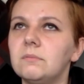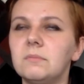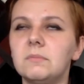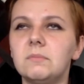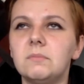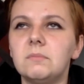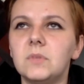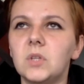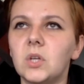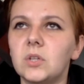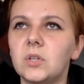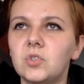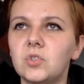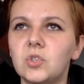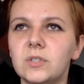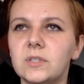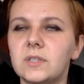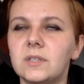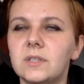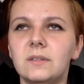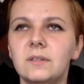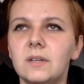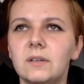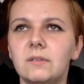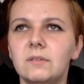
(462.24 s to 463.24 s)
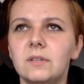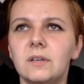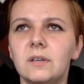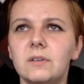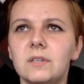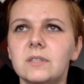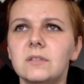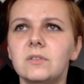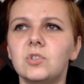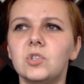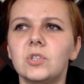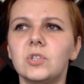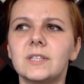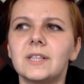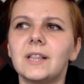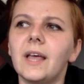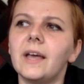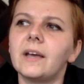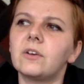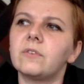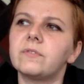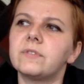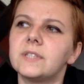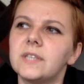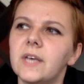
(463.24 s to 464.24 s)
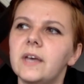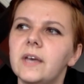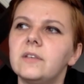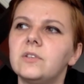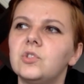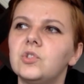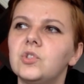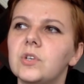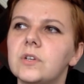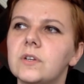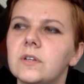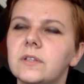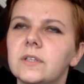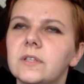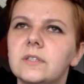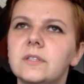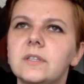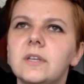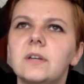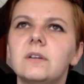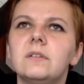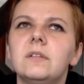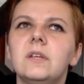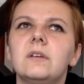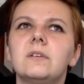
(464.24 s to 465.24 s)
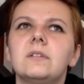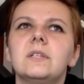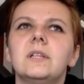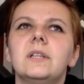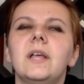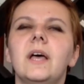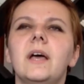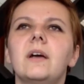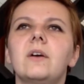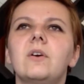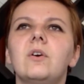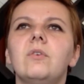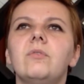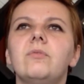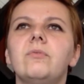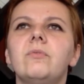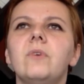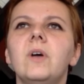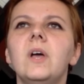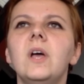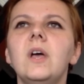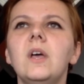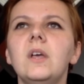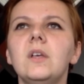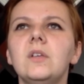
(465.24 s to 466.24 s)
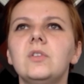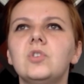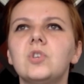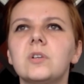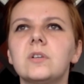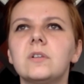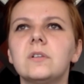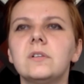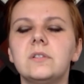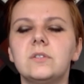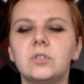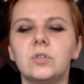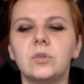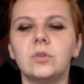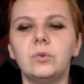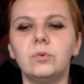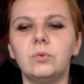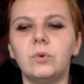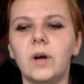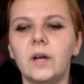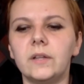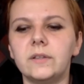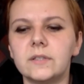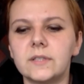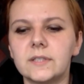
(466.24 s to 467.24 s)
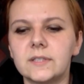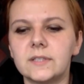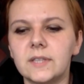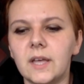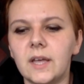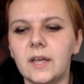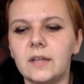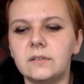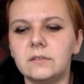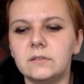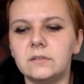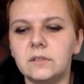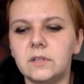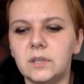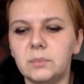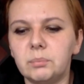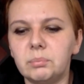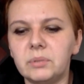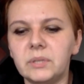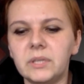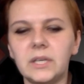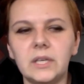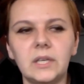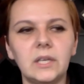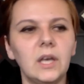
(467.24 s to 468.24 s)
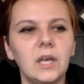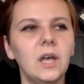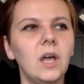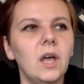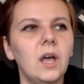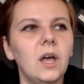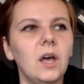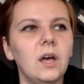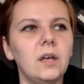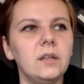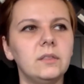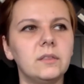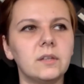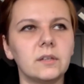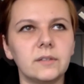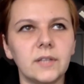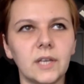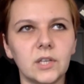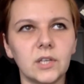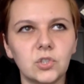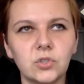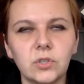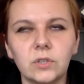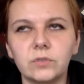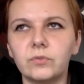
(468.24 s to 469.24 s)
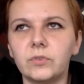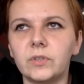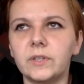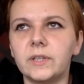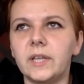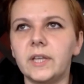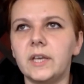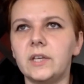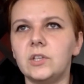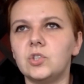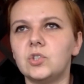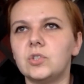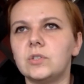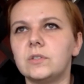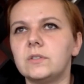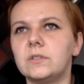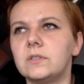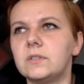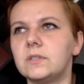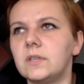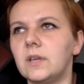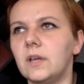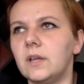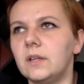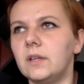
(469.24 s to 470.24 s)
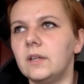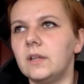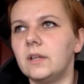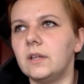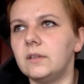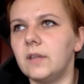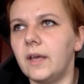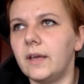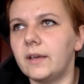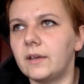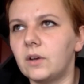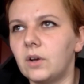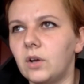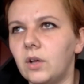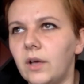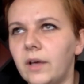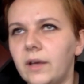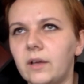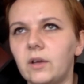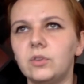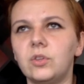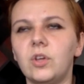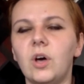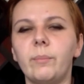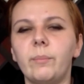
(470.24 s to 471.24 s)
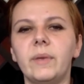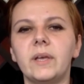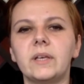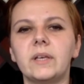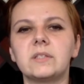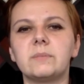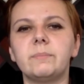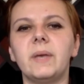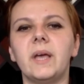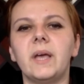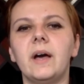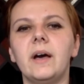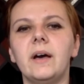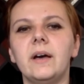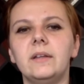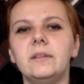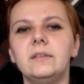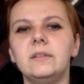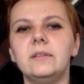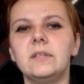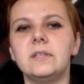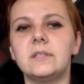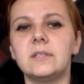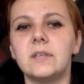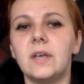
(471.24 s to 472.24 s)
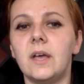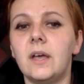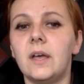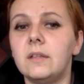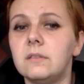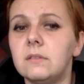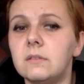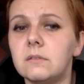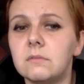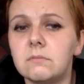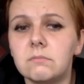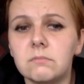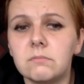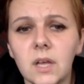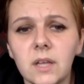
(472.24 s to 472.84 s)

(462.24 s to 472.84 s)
There isn't just lack of science journalists. There's a lack of journalists who understand deeply international relations and the economics behind this, and